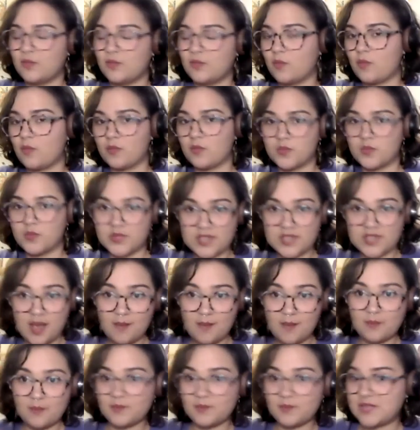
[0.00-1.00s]

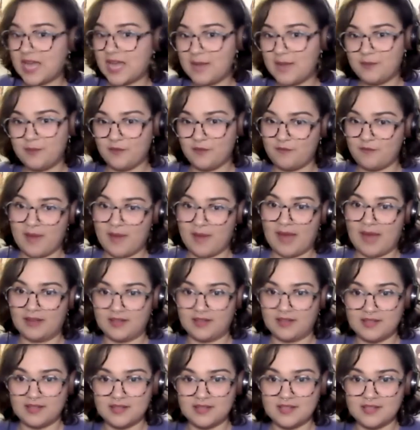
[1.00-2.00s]
some type of
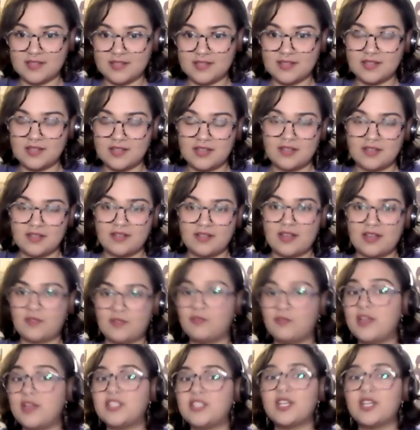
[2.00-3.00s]
balance, like
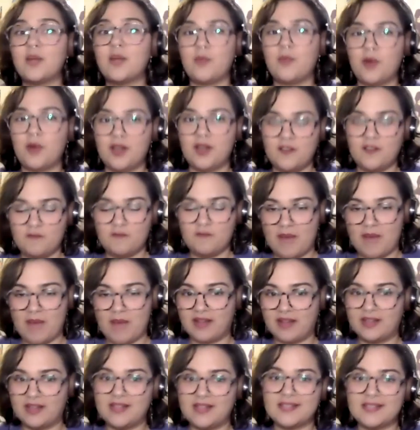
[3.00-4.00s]
reaching a point of
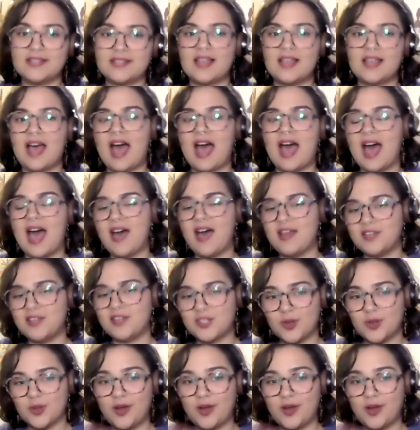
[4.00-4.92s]
balance, enjoying